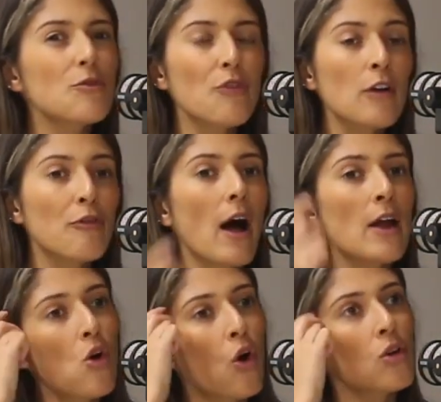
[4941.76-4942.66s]
if I
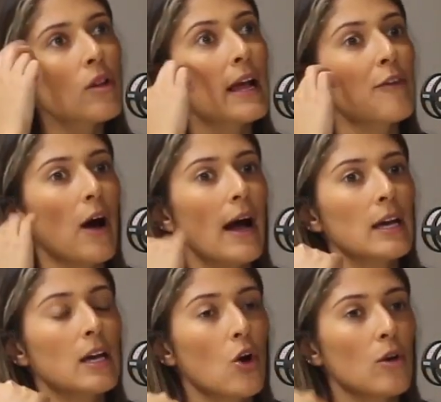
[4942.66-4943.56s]
know, like if
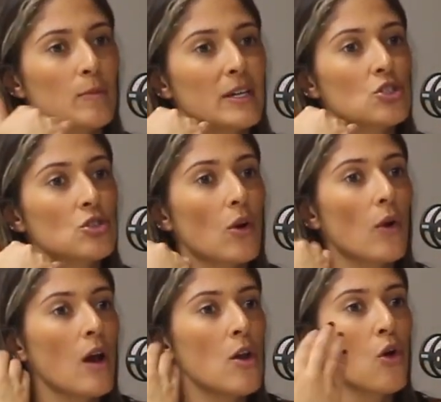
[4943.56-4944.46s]
I go into my studio
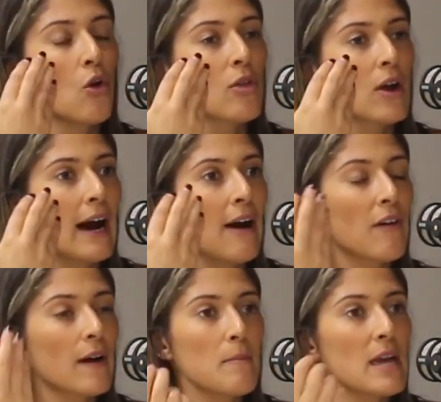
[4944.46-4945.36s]
and I know that I have
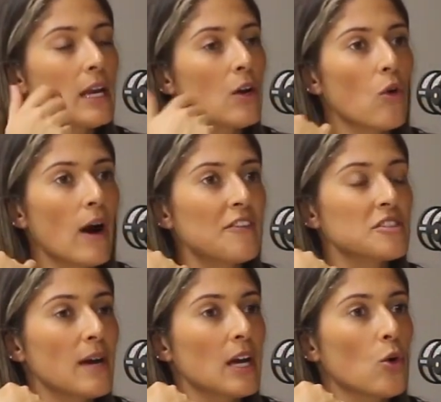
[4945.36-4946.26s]
like a meeting or I have
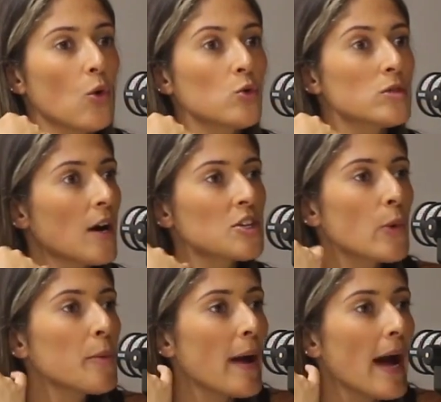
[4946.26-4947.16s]
to make calls, I just
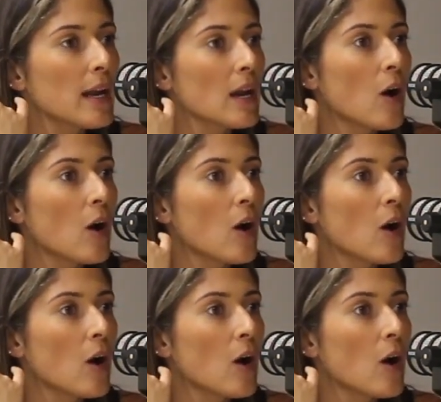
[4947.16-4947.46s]
won't paint.